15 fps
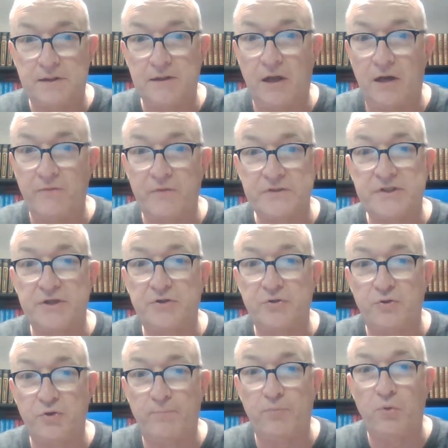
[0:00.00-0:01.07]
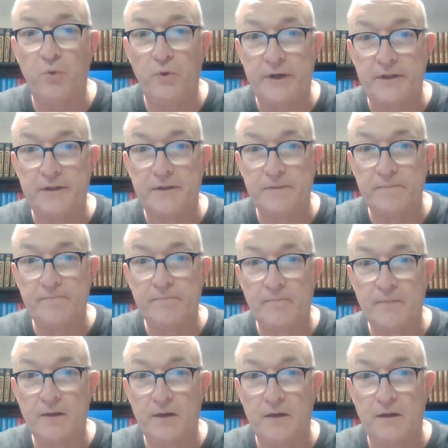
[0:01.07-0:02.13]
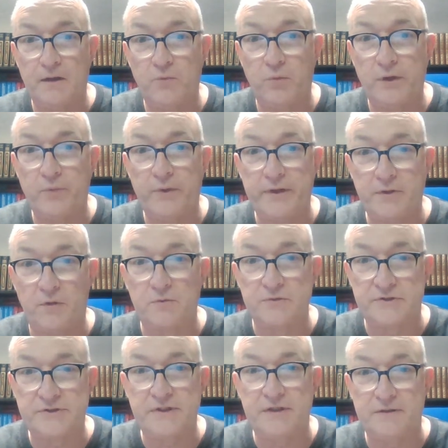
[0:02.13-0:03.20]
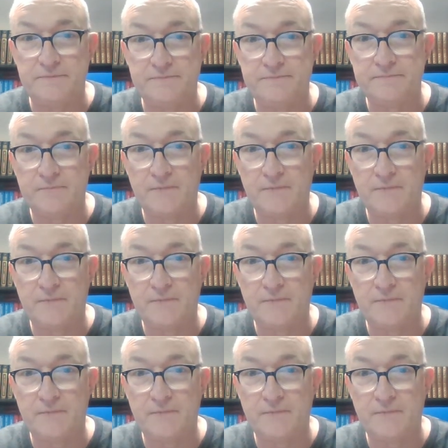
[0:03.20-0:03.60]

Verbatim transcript: none of us get to the point uh, where we don't sin.